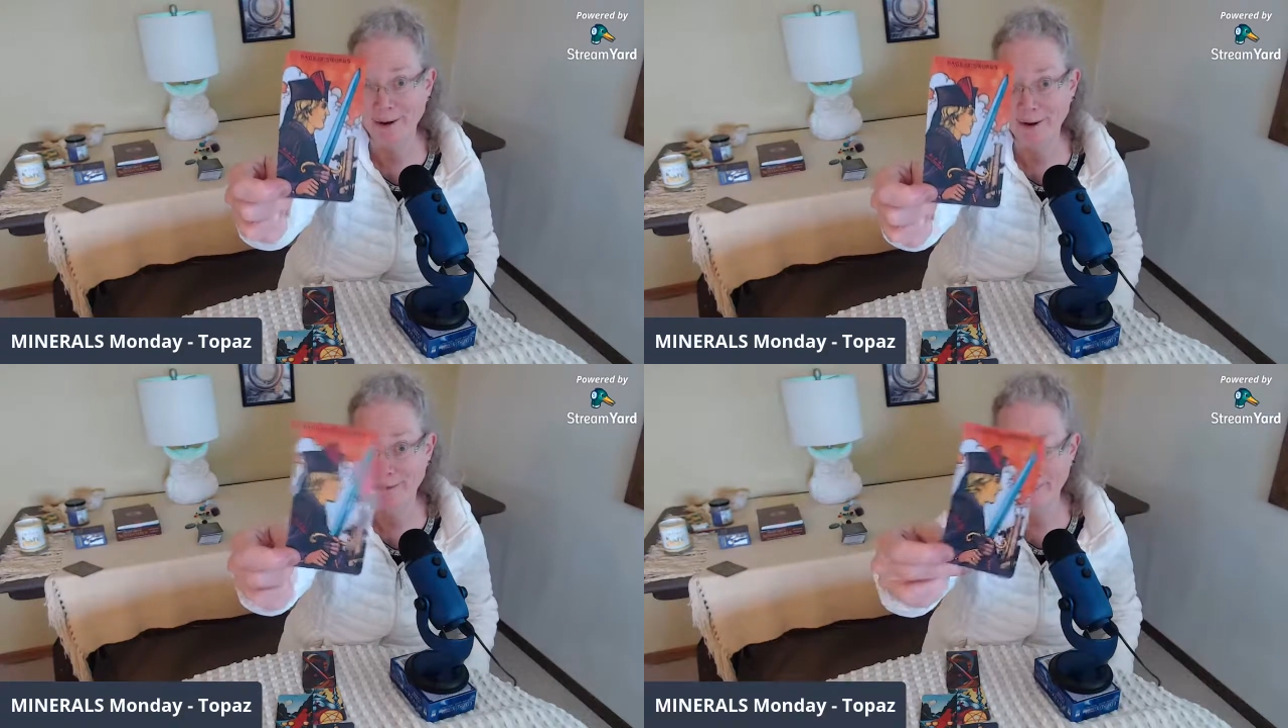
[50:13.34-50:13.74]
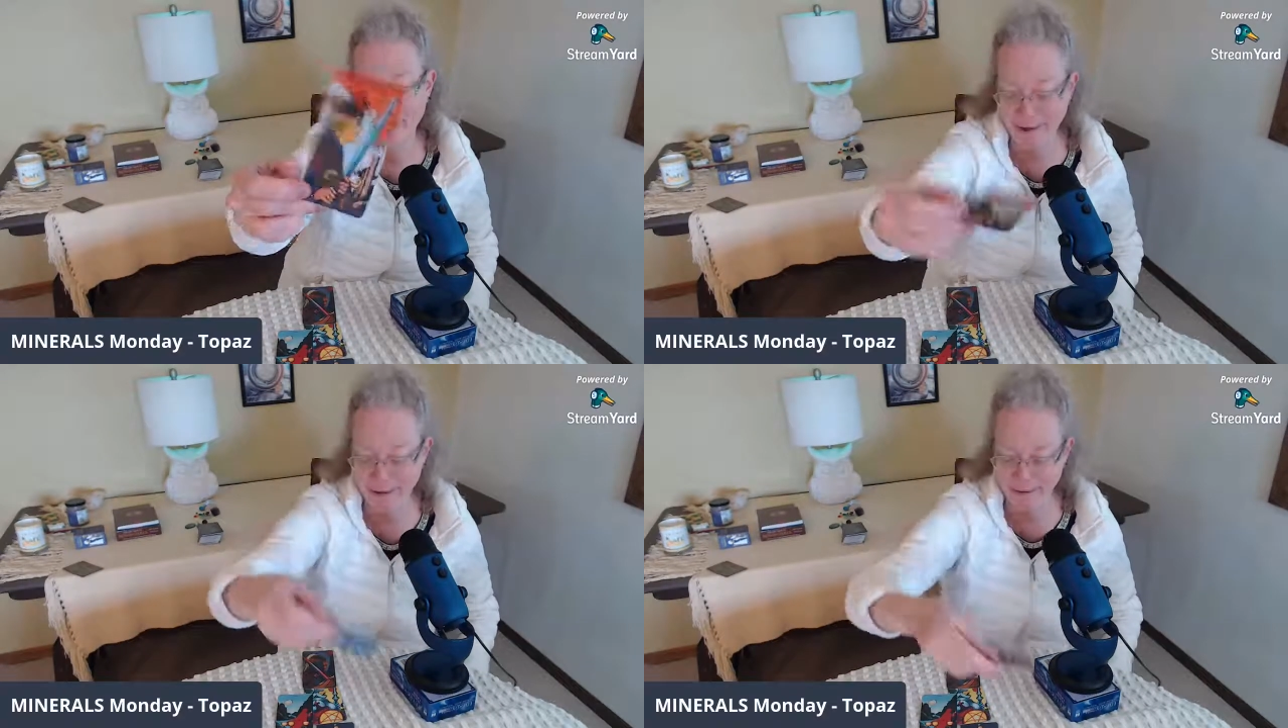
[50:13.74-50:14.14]
it up right
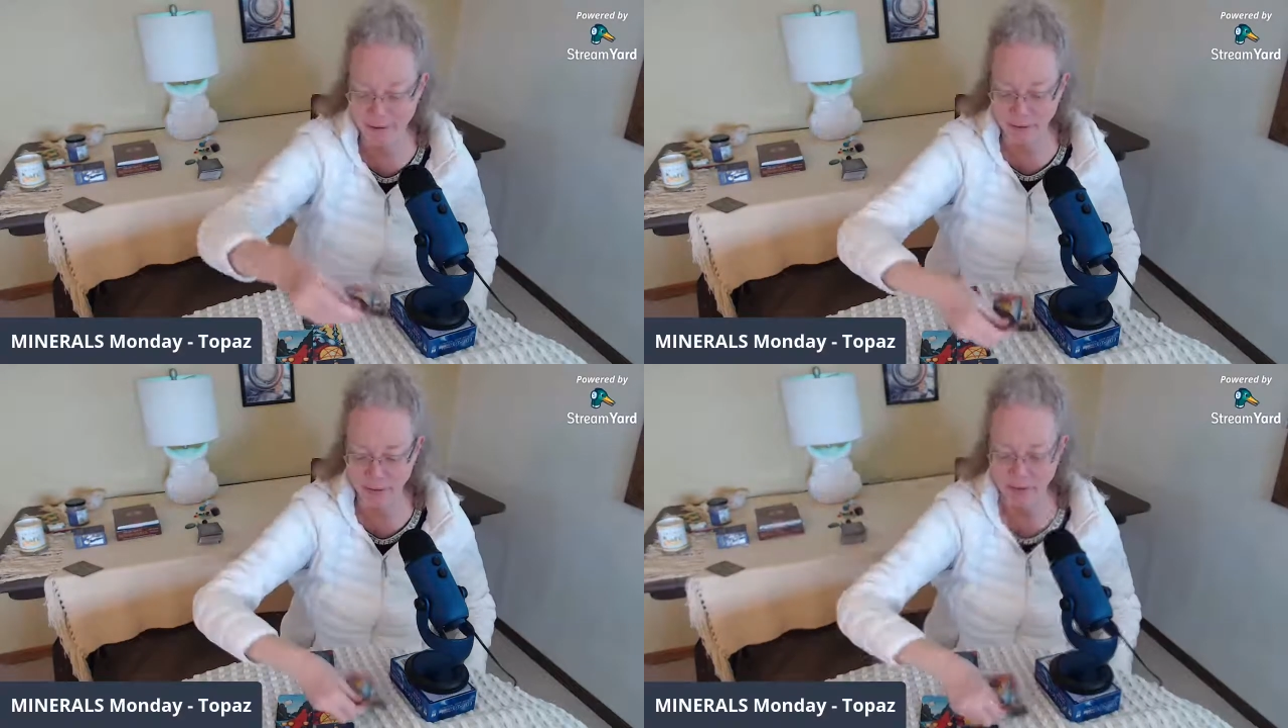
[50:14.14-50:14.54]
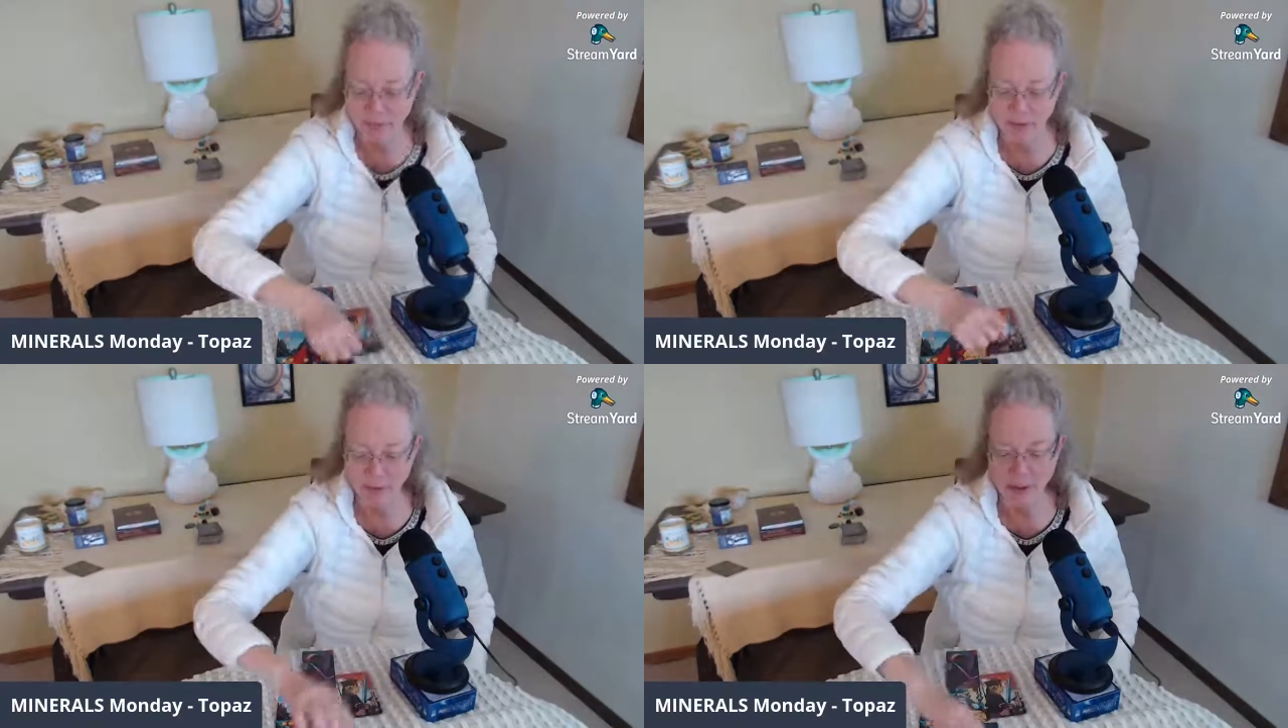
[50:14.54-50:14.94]
now
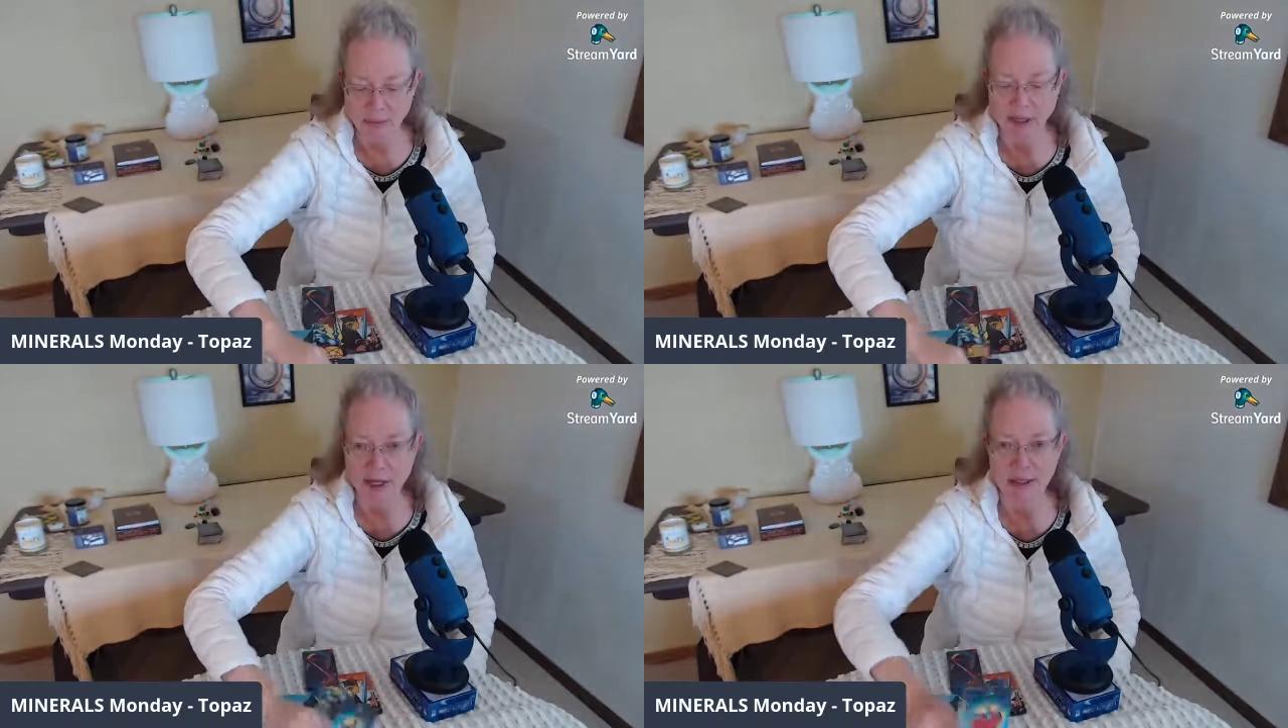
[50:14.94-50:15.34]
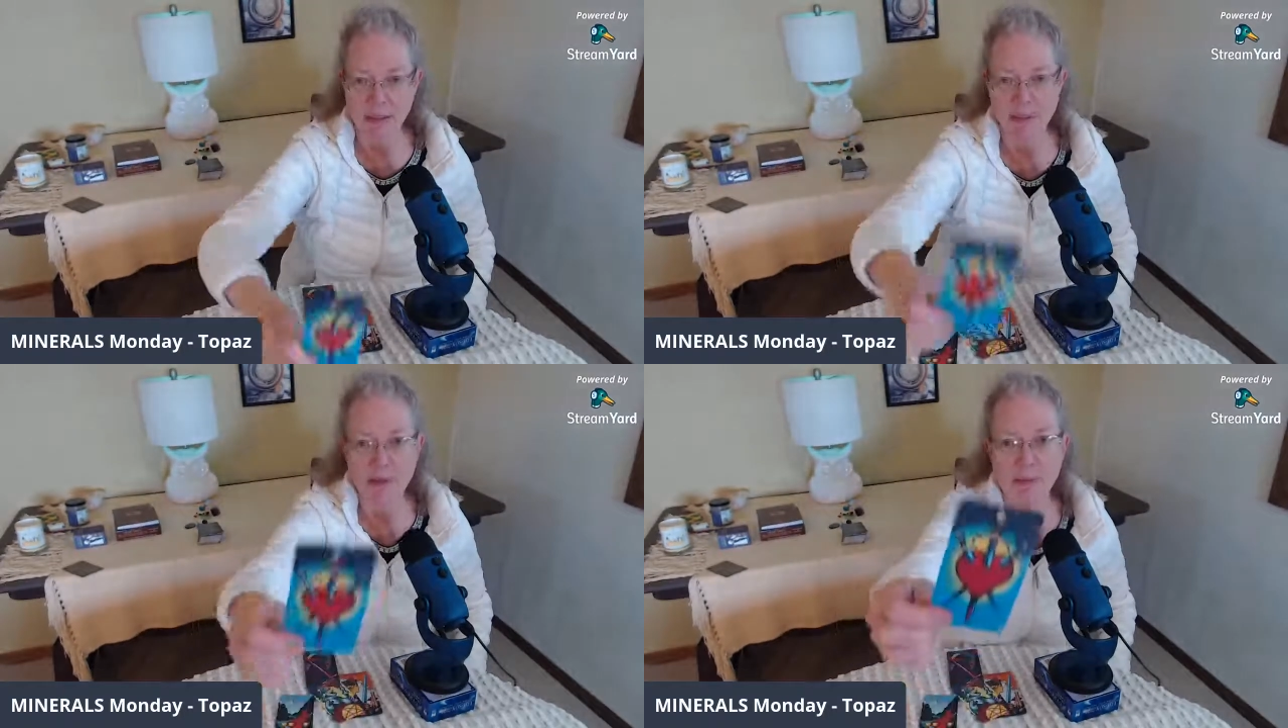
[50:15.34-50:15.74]
because it
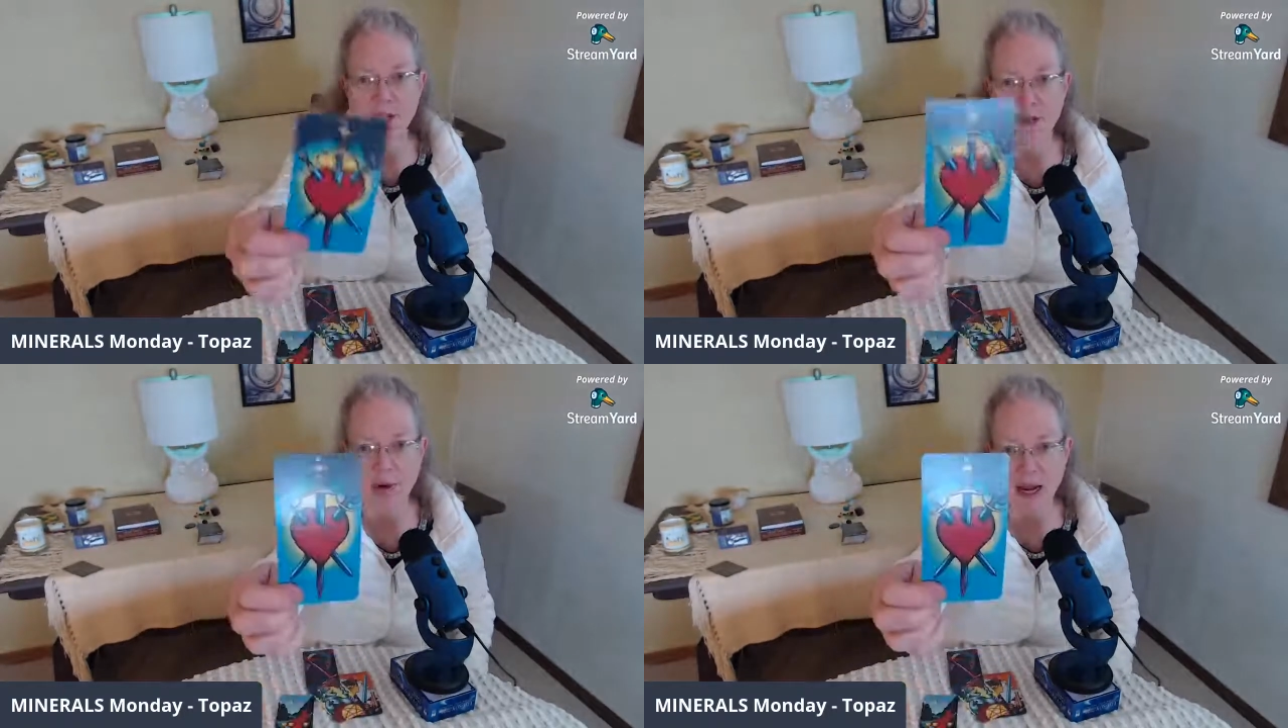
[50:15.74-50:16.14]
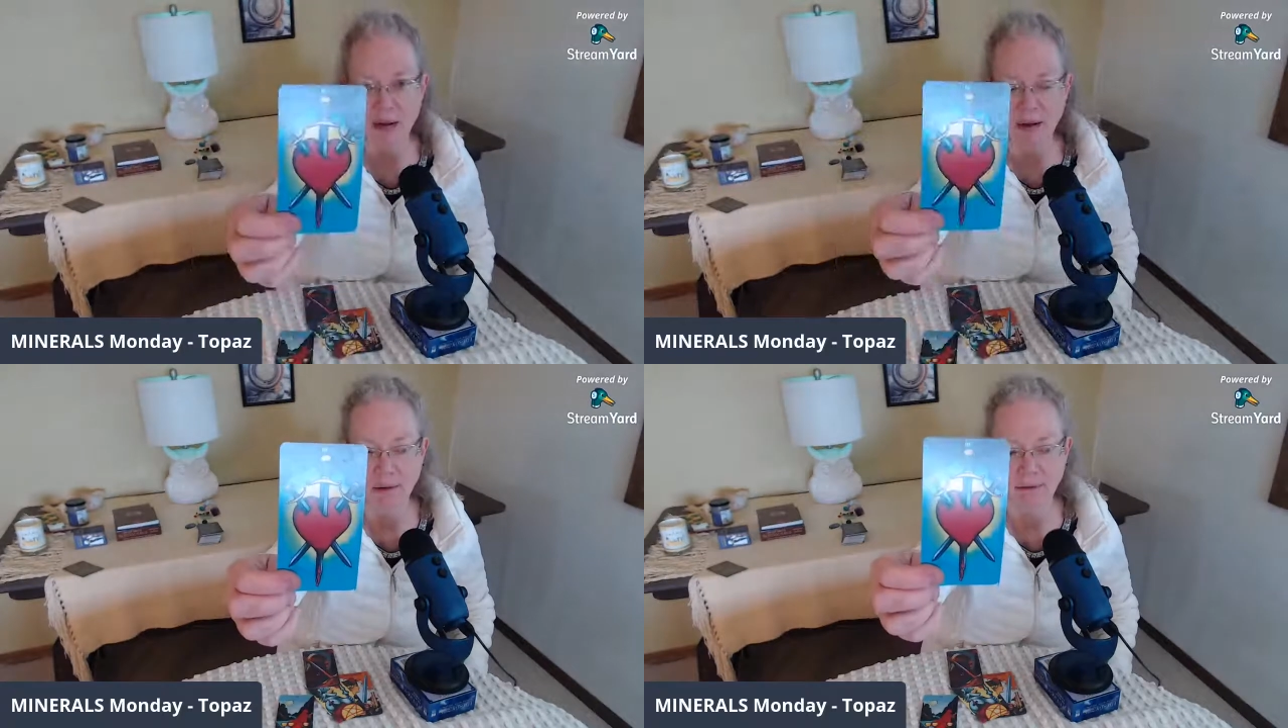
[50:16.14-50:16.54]
was a
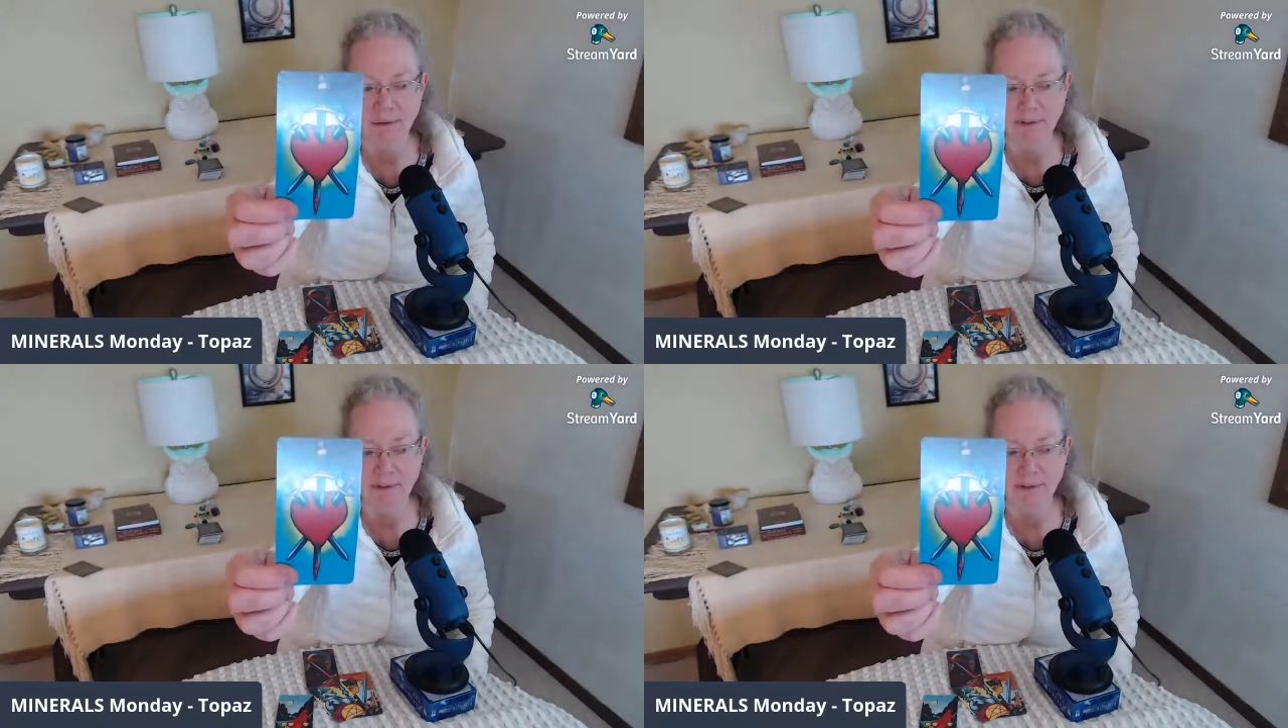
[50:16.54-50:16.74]
betrayal.